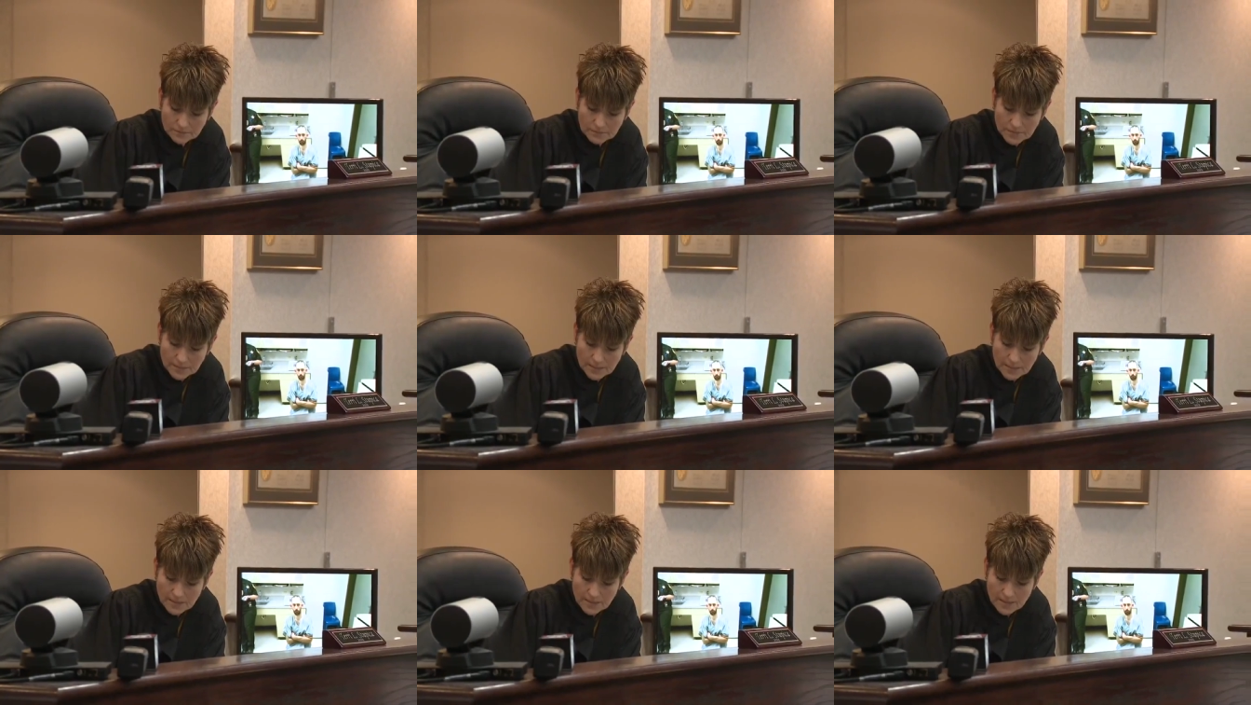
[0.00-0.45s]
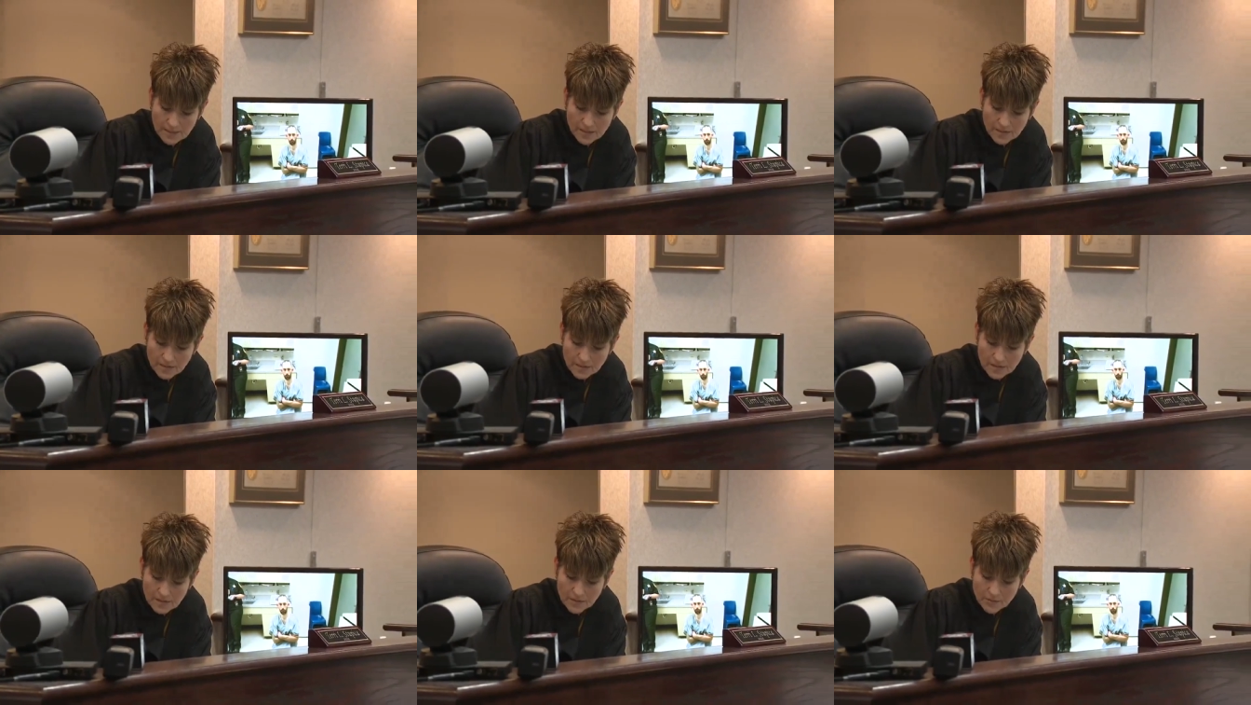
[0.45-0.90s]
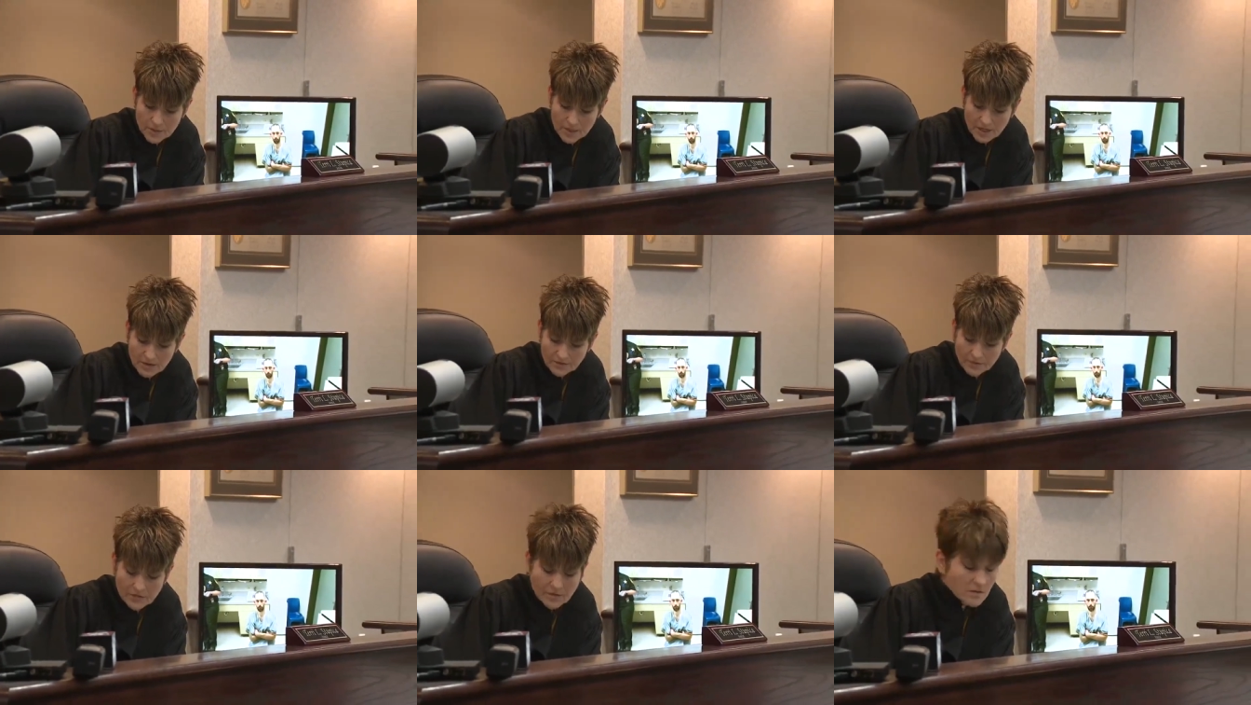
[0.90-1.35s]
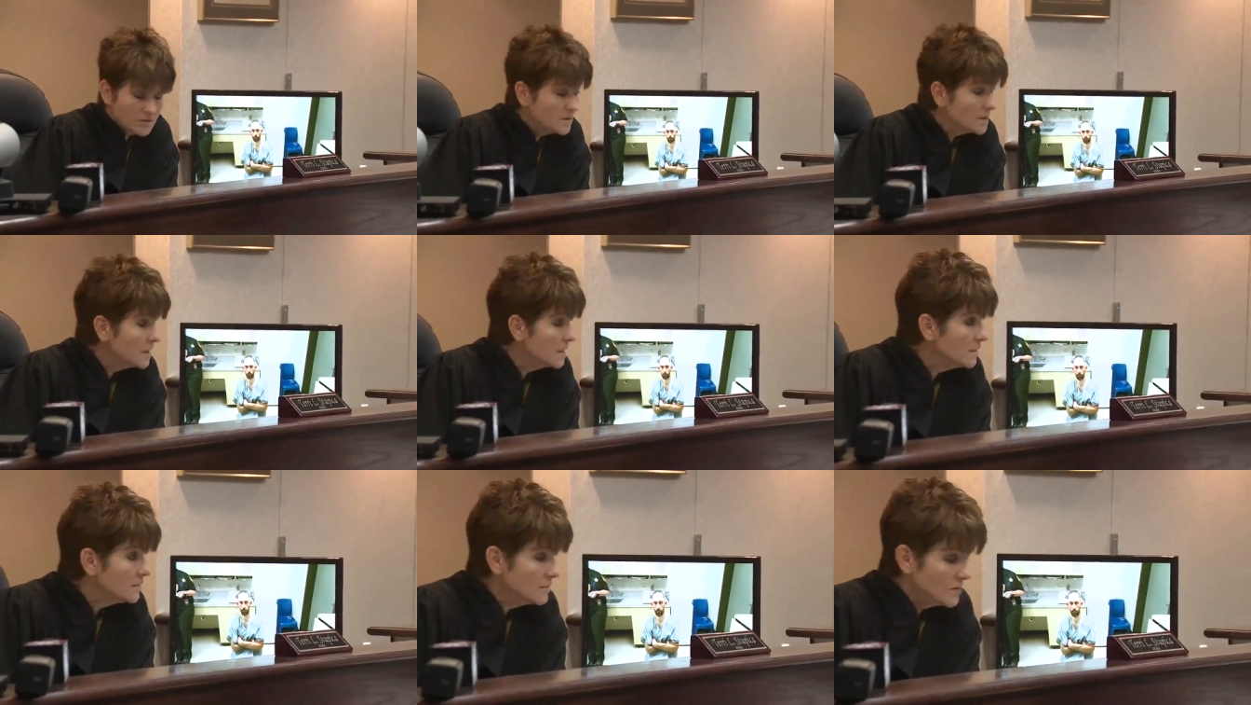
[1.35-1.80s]
Anything else on behalf of the
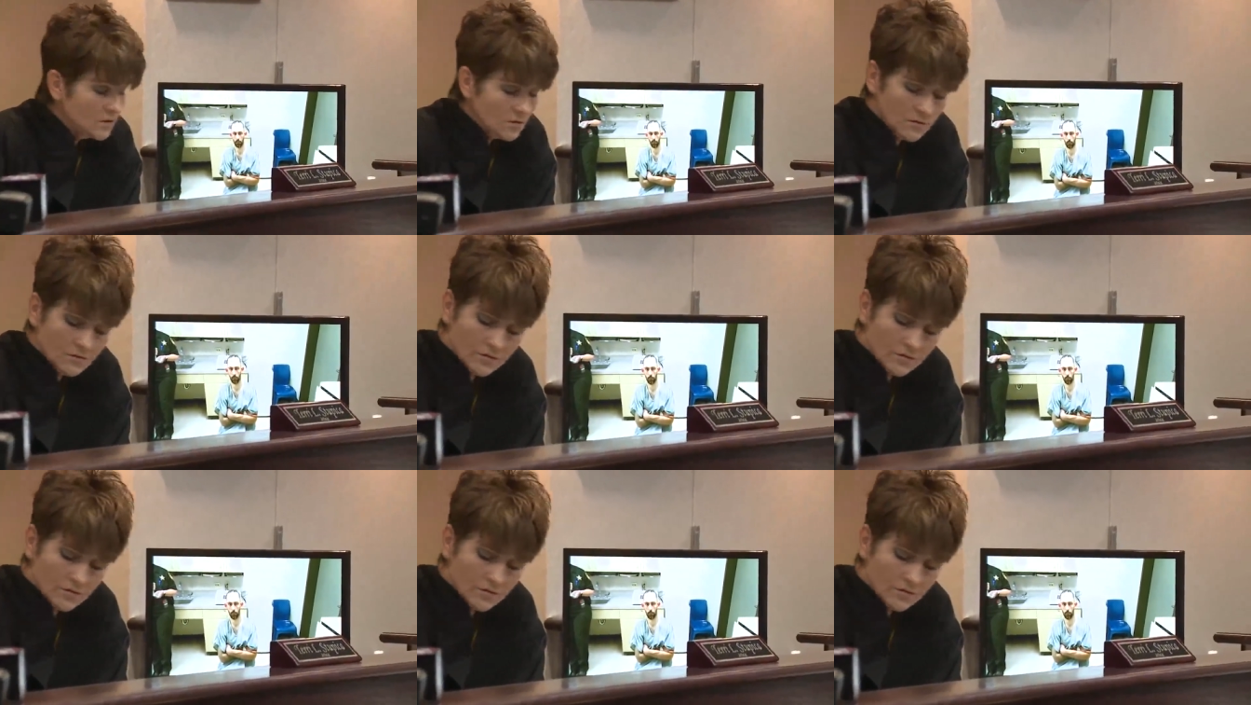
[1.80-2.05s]
state, Mr.